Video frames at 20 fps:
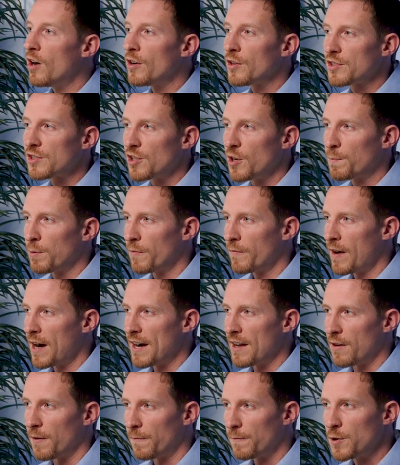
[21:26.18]
also
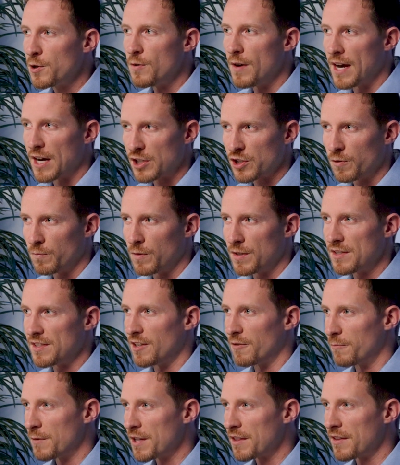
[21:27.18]
provided a few extra ones
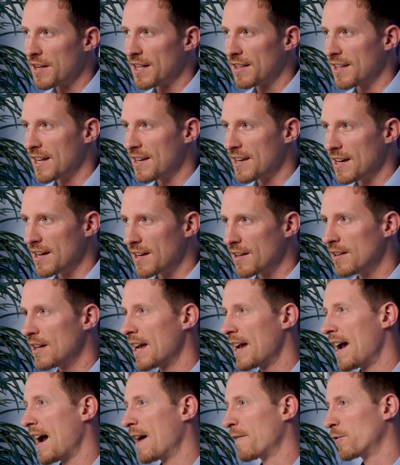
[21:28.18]
that we think they needed
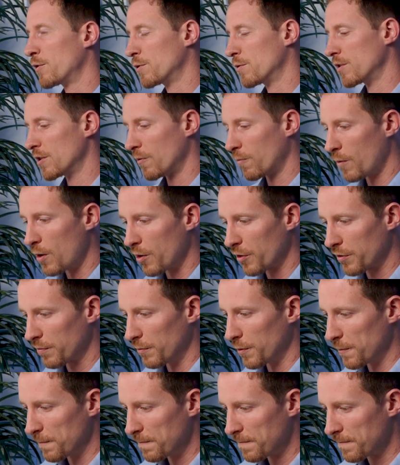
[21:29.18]
after doing the walkthrough.